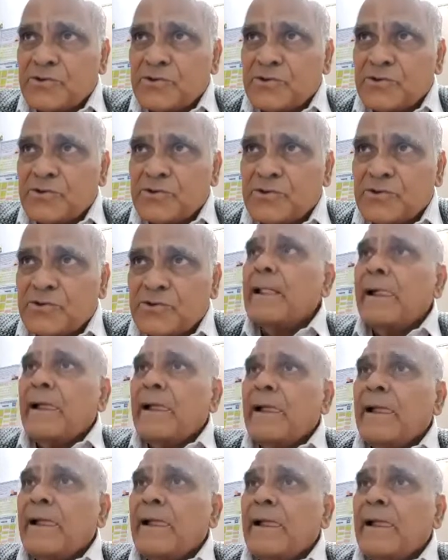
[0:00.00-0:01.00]
Because
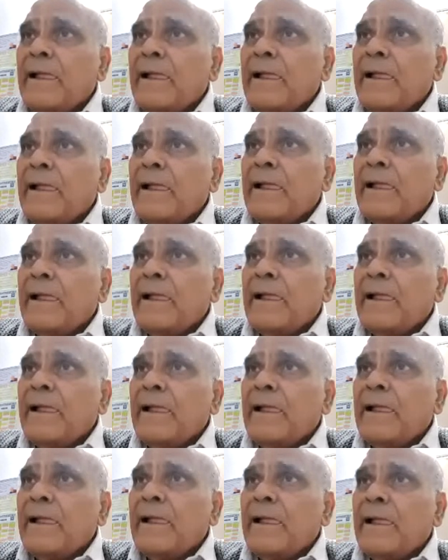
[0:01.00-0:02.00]
when we give this
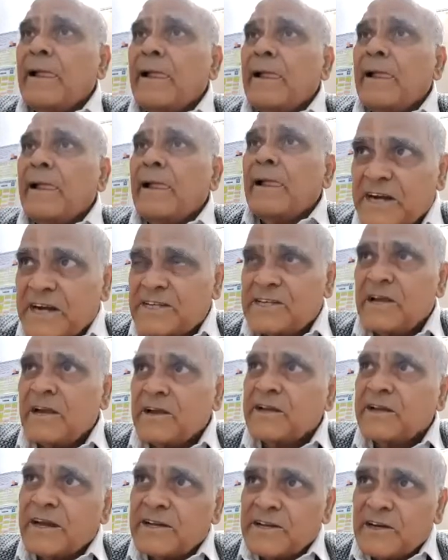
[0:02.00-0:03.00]
dates
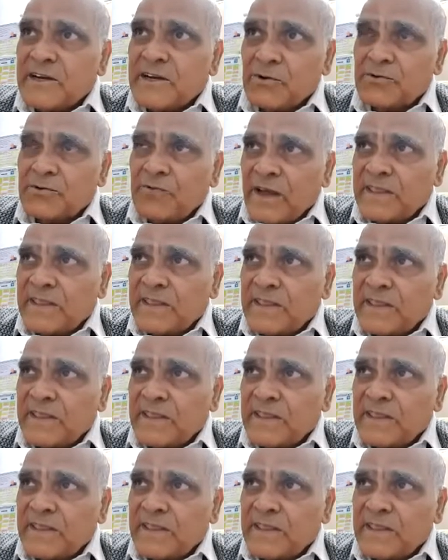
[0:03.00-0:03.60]
reduce vata.